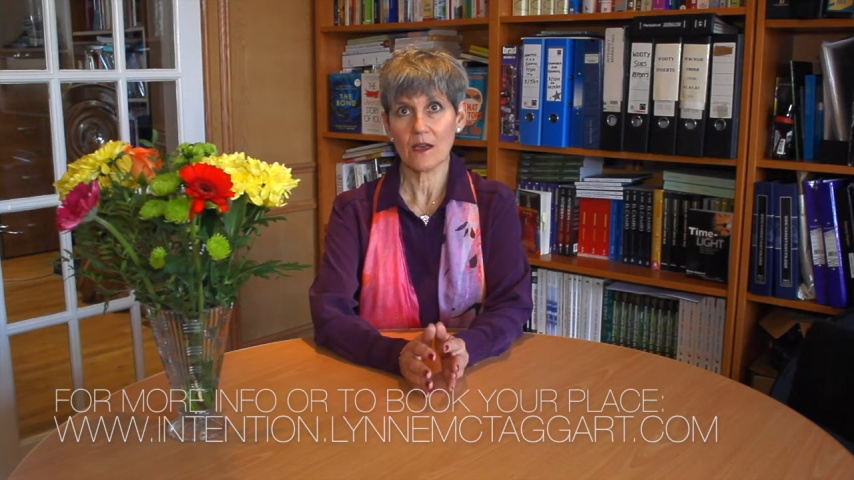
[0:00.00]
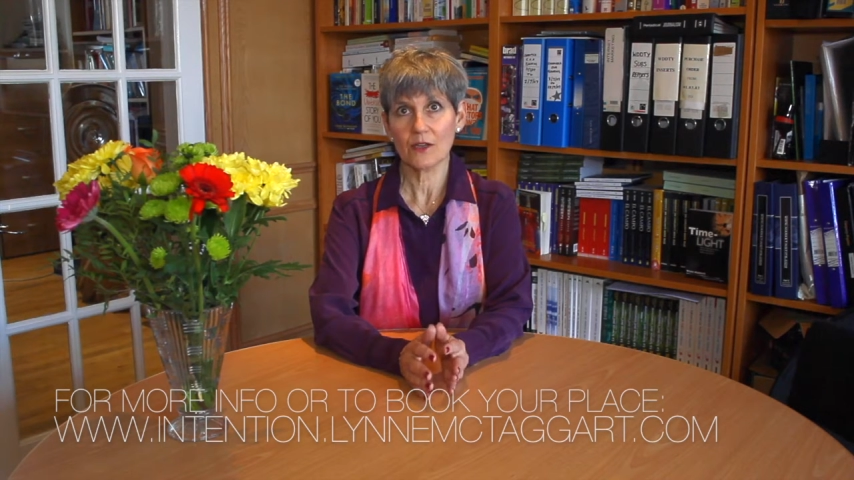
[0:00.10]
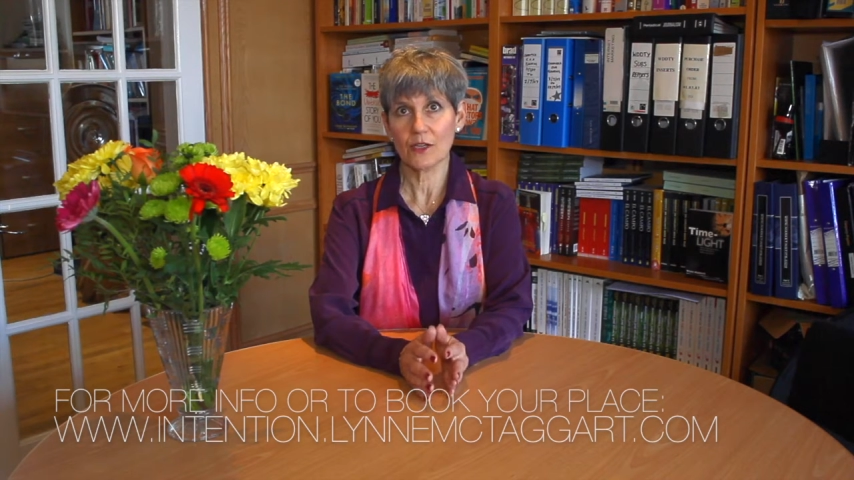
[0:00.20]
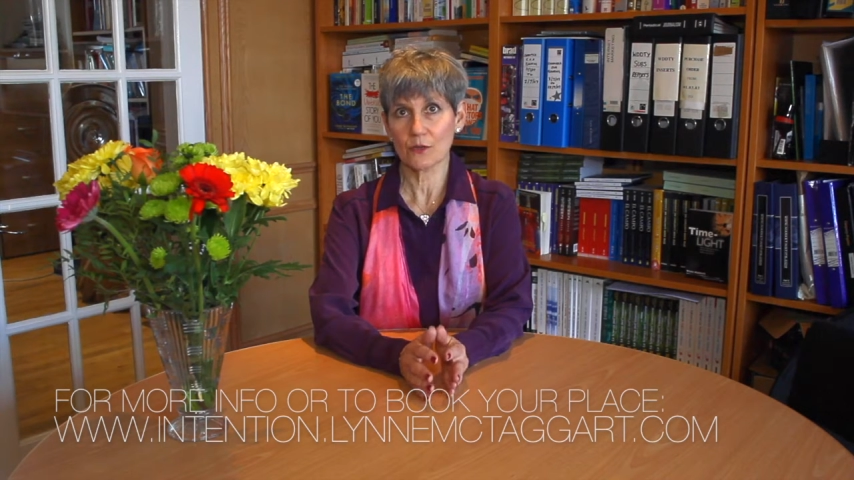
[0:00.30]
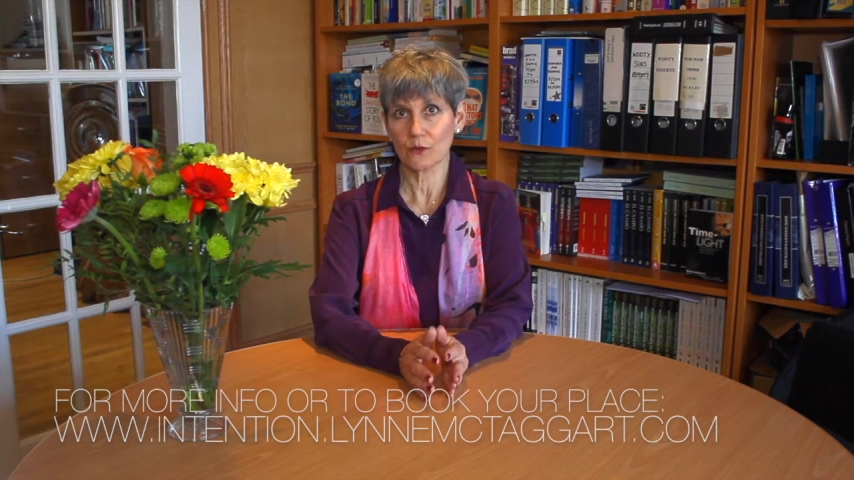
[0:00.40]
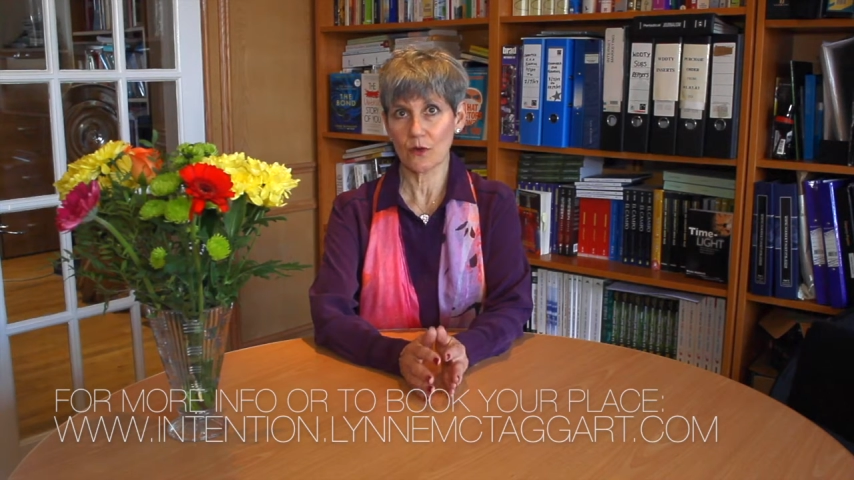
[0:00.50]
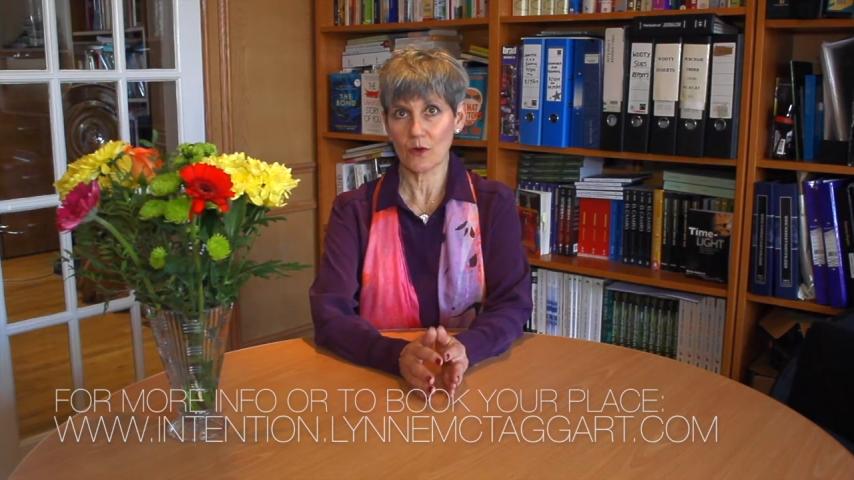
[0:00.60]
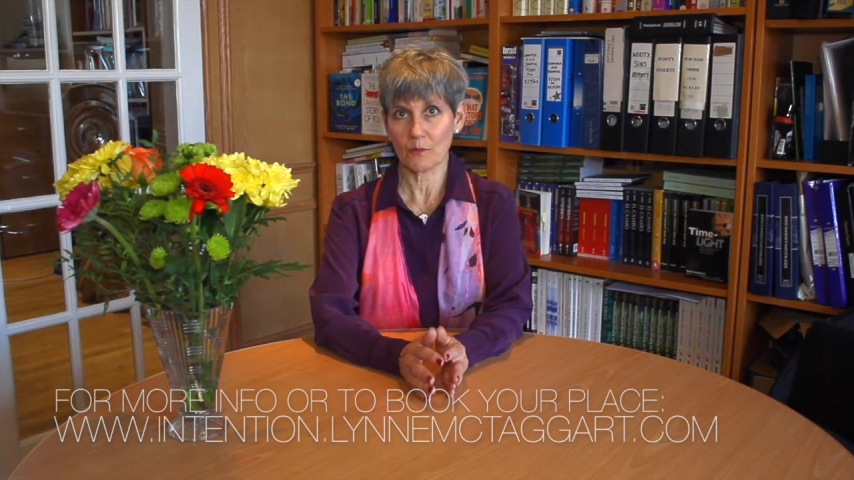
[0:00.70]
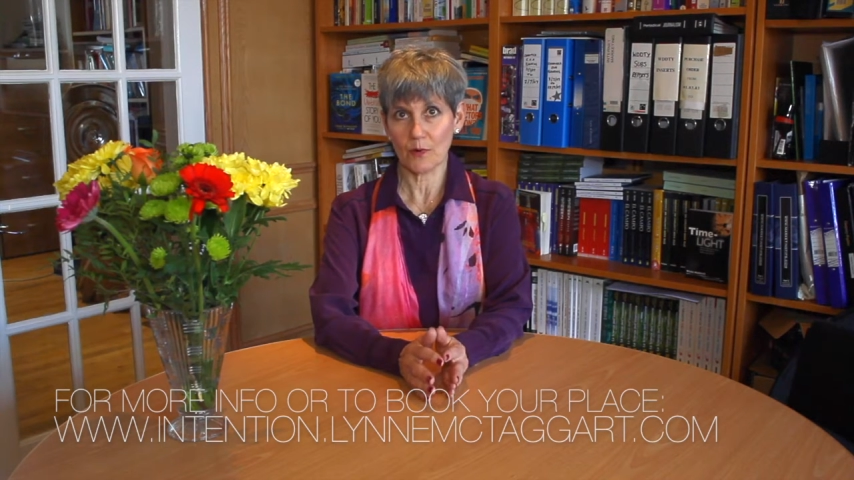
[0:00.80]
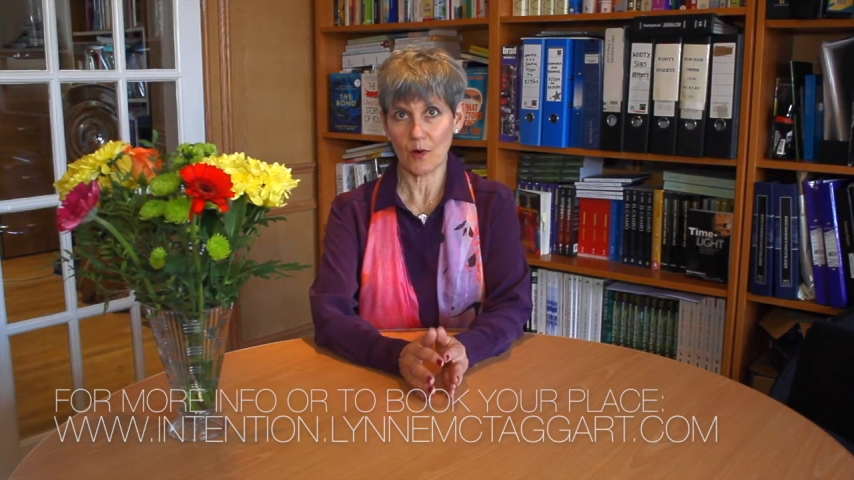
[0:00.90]

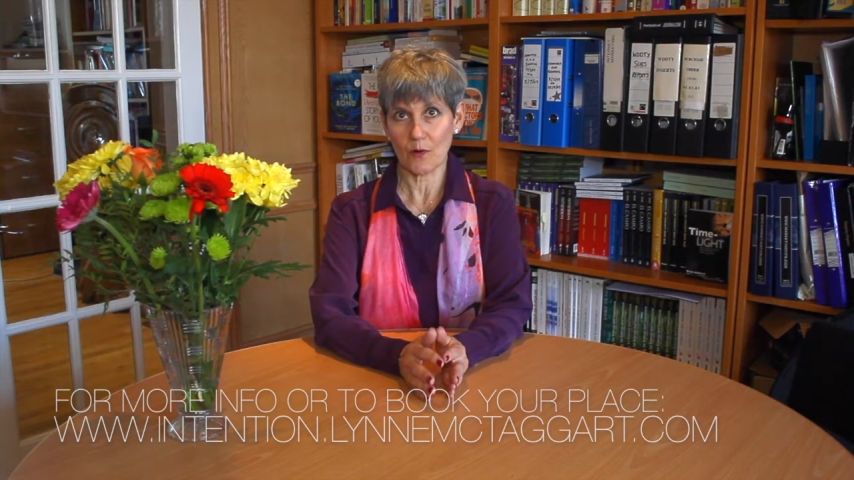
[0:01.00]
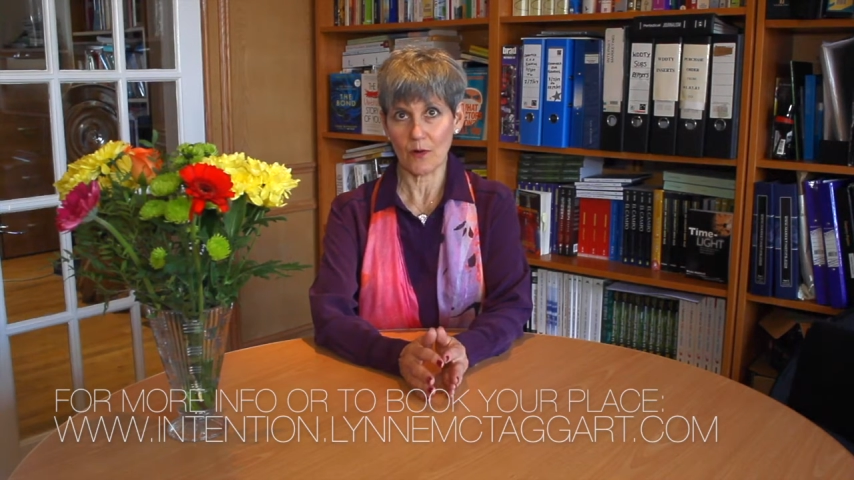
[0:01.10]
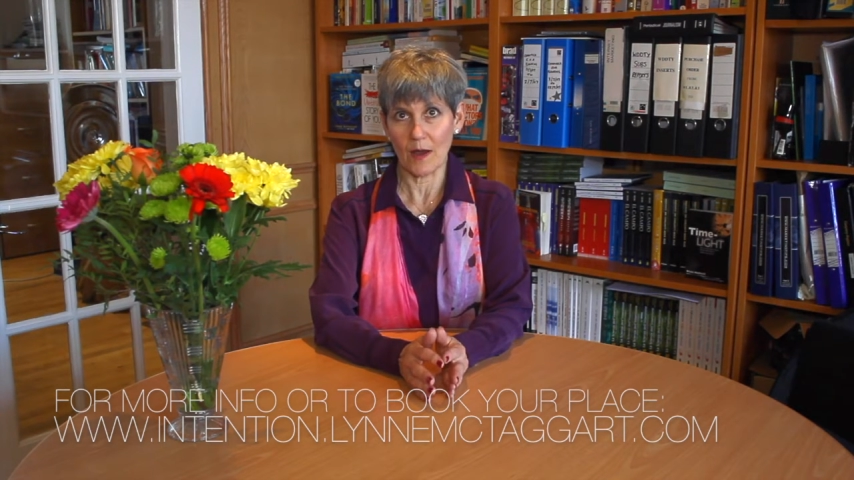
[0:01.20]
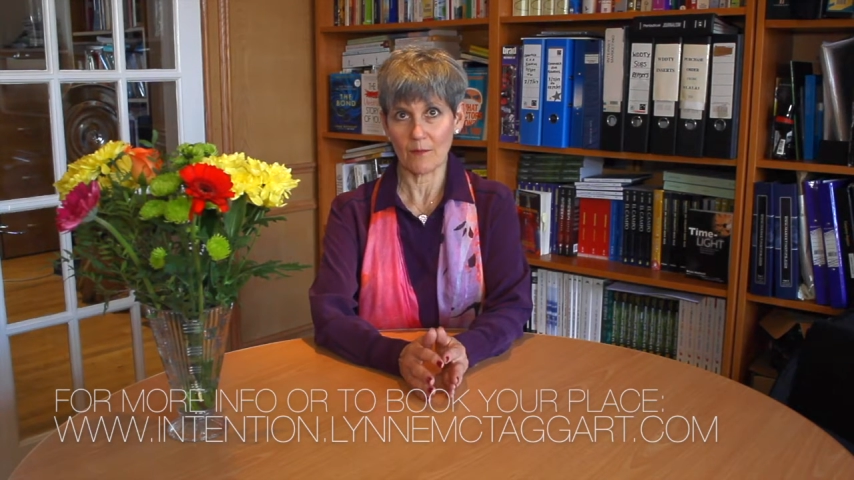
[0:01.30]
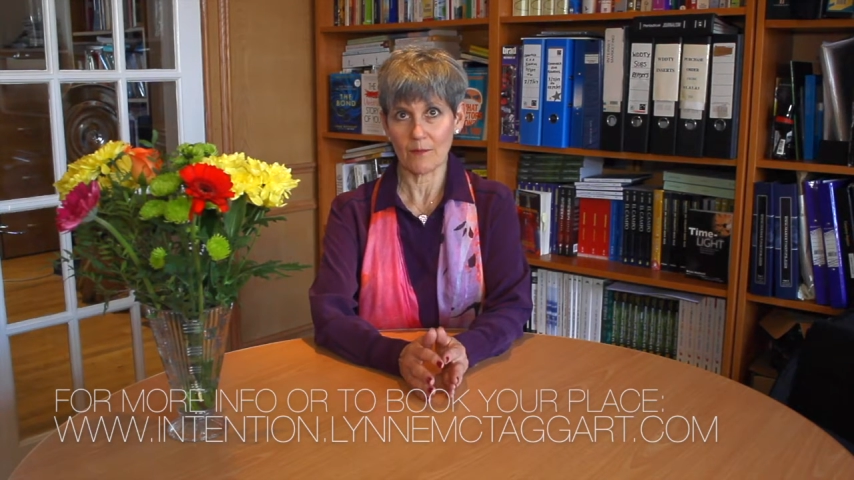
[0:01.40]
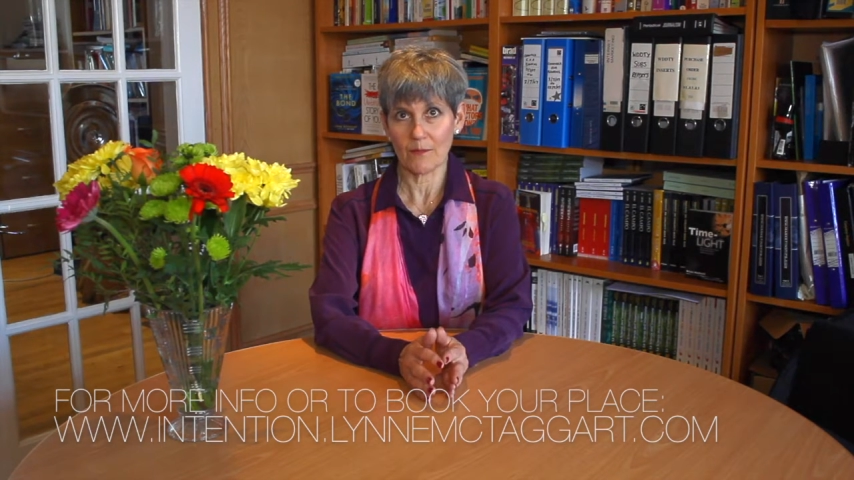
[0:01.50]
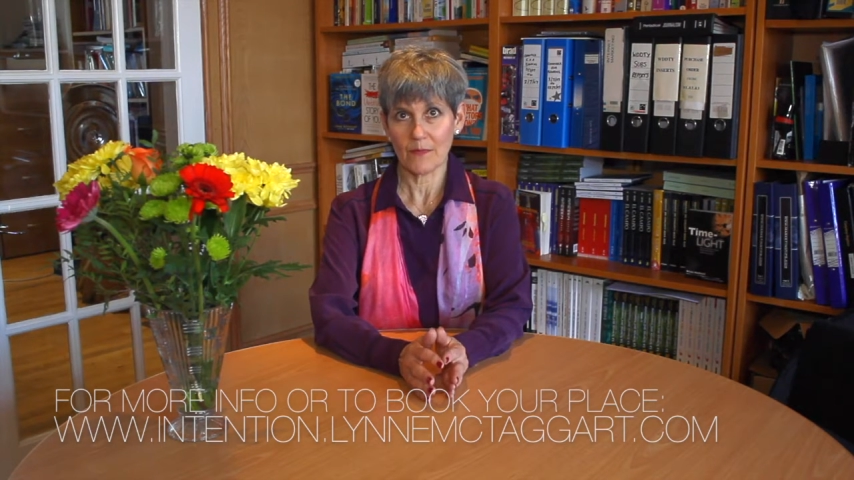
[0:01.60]
year-long program.